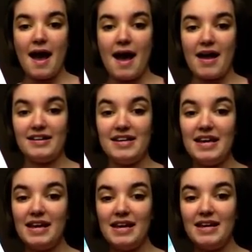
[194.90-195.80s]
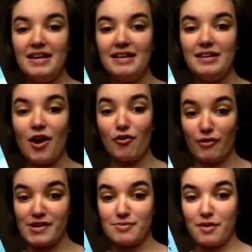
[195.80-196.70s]
And he
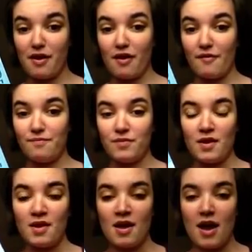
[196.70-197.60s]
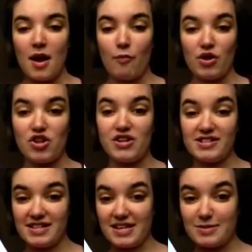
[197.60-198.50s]
agrees with her, which she
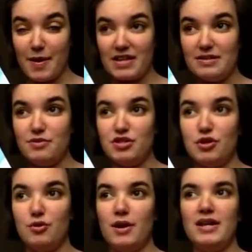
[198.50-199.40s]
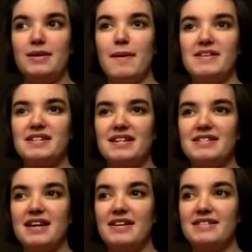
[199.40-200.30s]
doesn't expect him to do, and he basically
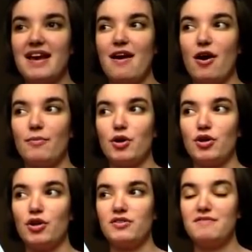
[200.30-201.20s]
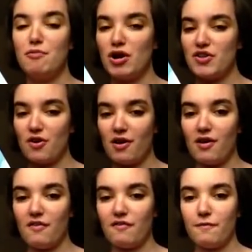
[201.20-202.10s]
says, yeah, I'm going to demolish
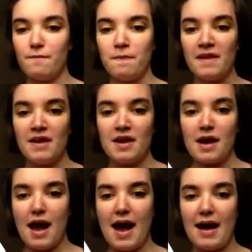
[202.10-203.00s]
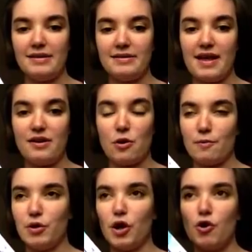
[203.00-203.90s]
Earth, and then
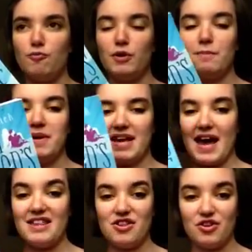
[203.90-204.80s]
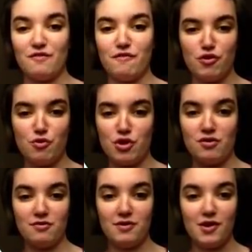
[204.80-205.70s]
I'm going to open a big Asian
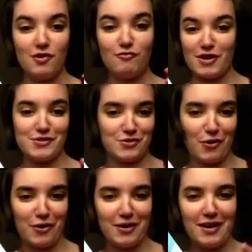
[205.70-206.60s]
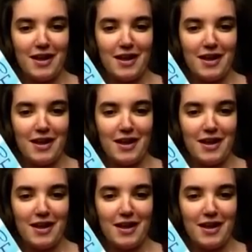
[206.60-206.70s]
fusion restaurant.